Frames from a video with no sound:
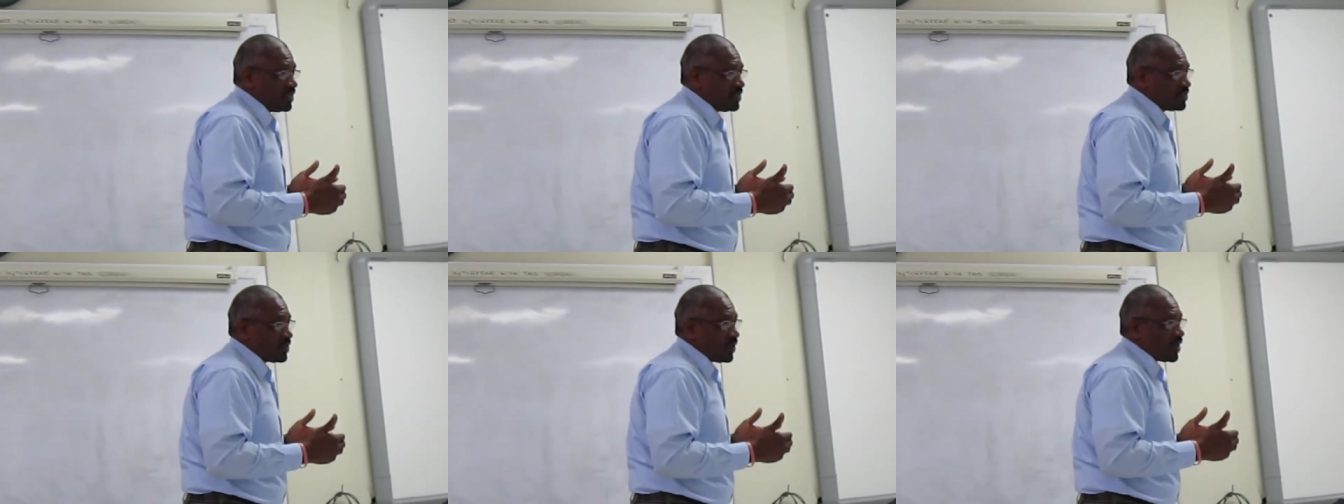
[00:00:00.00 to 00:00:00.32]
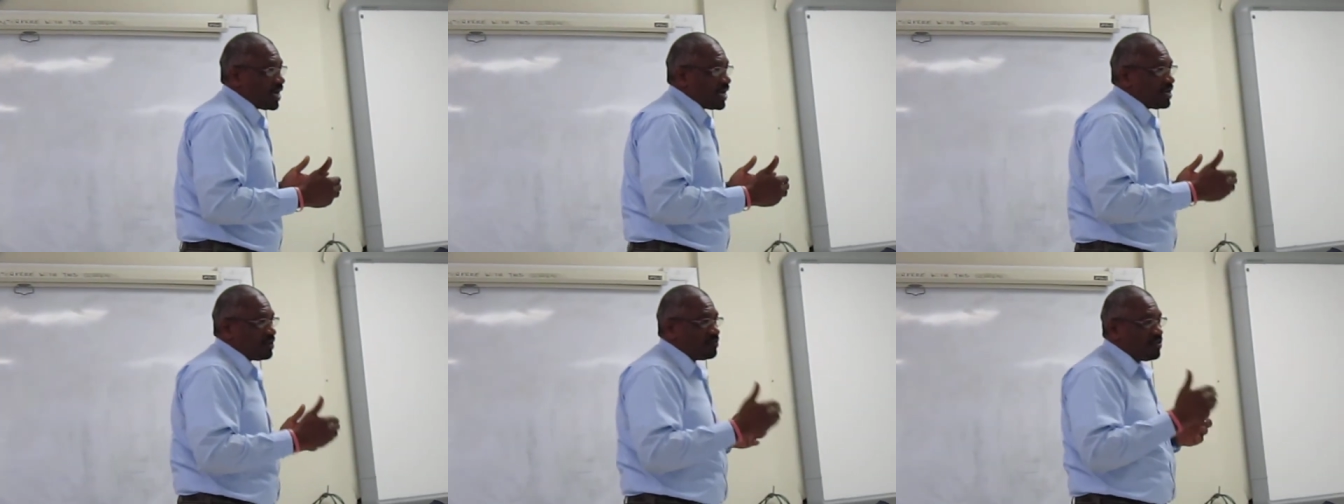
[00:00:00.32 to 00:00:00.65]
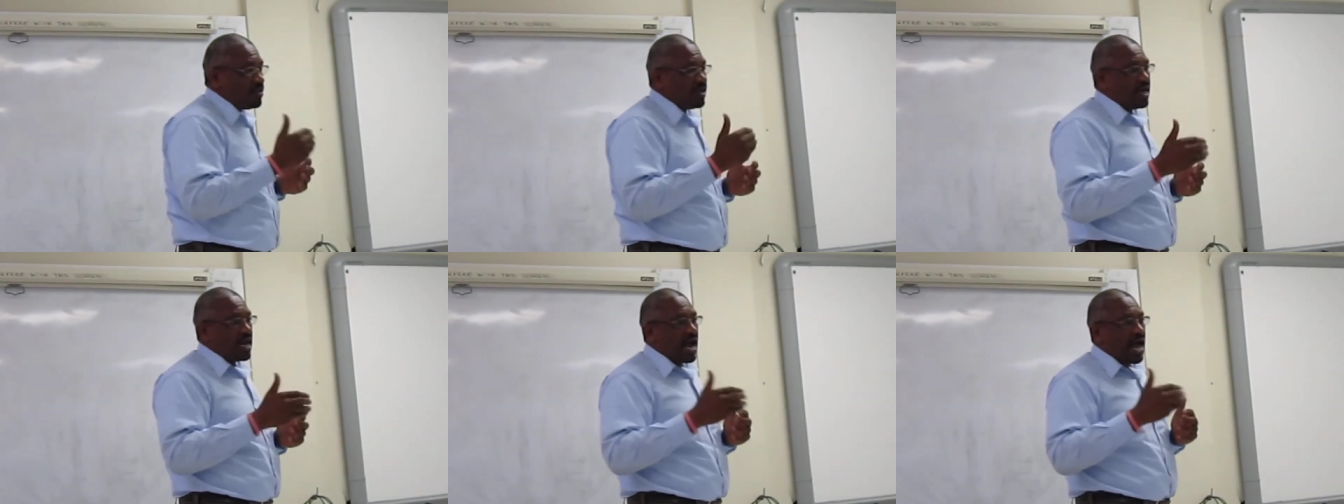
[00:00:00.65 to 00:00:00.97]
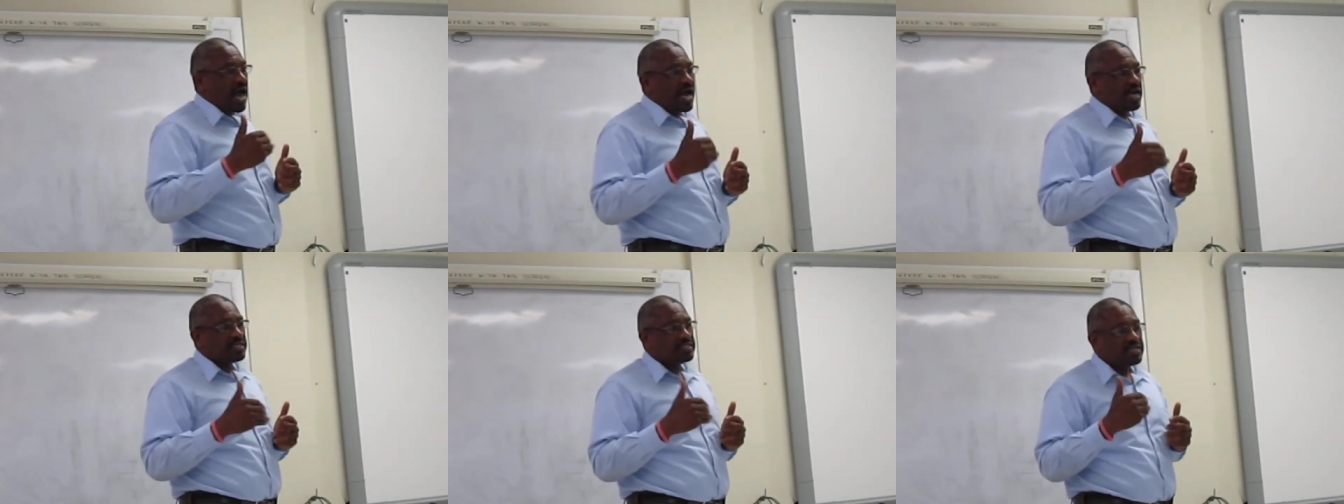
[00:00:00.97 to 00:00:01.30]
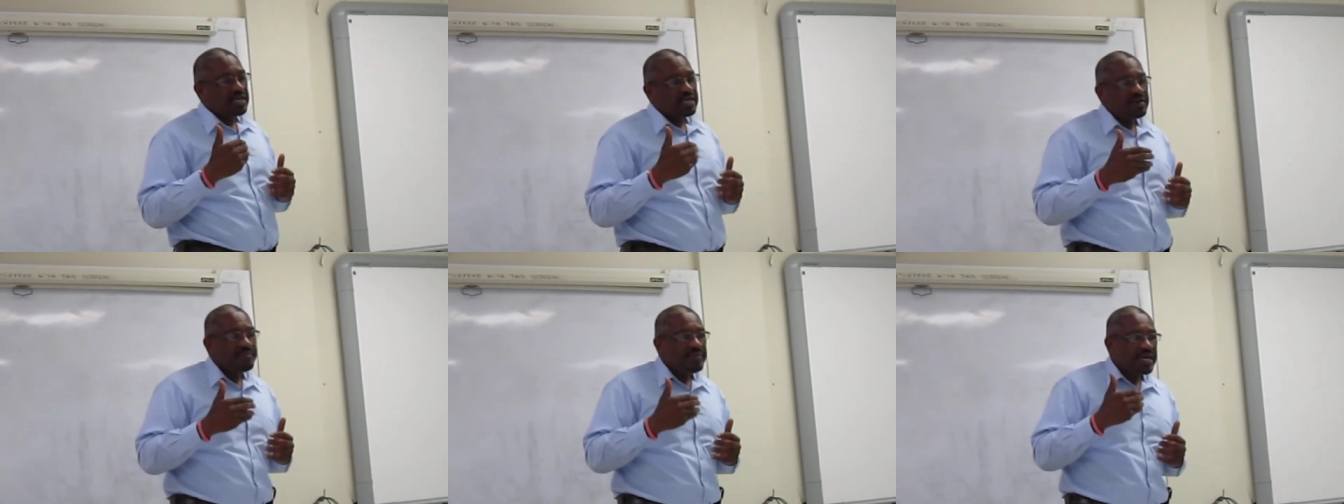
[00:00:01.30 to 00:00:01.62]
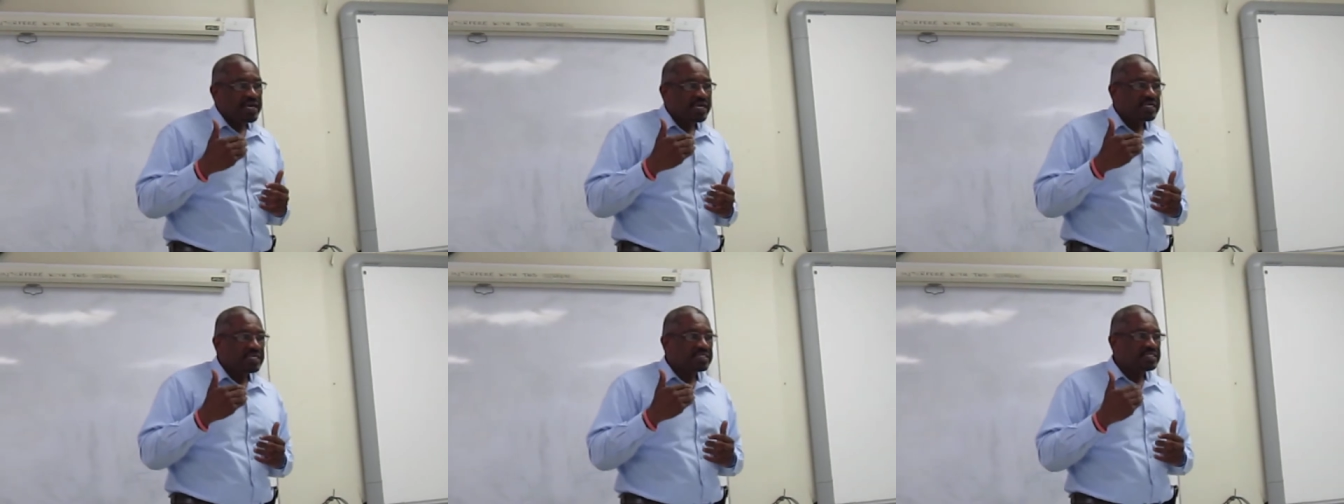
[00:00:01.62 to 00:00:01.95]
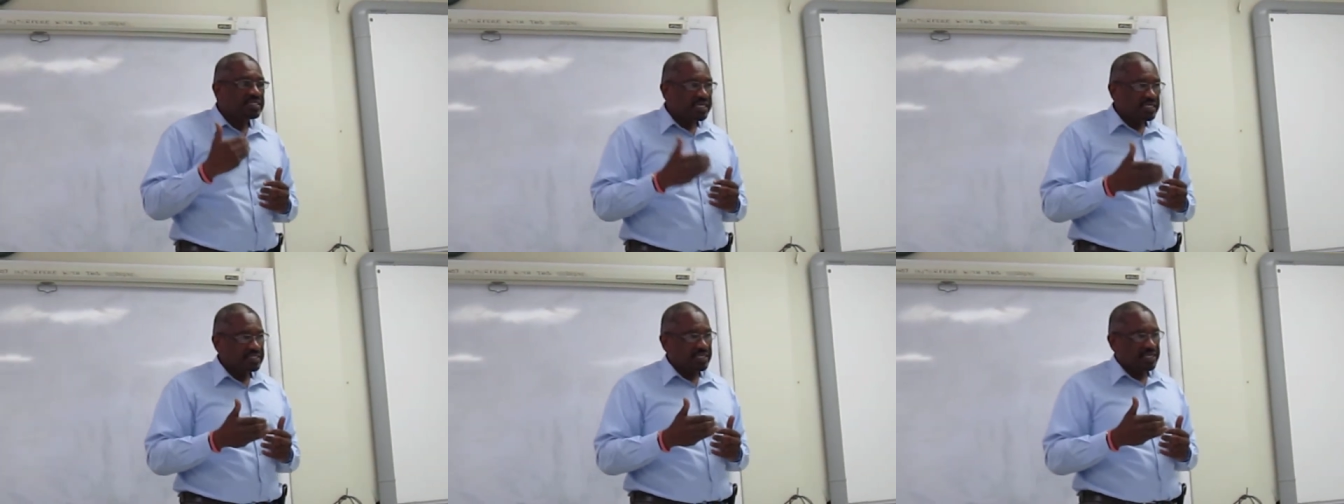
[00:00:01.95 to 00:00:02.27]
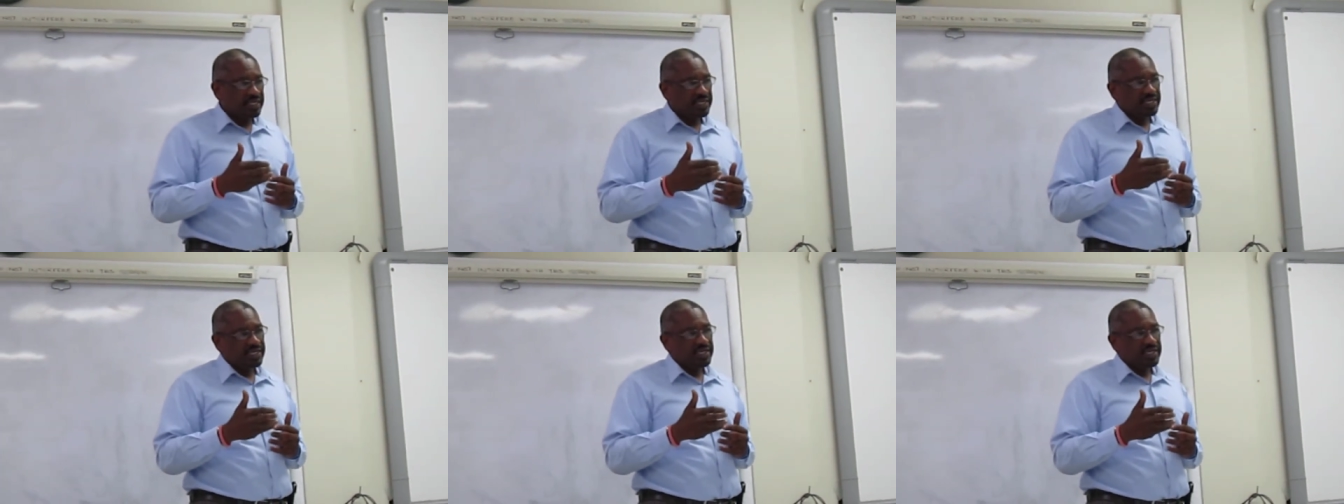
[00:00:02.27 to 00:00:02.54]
So that if you're going to ask them to make a decision,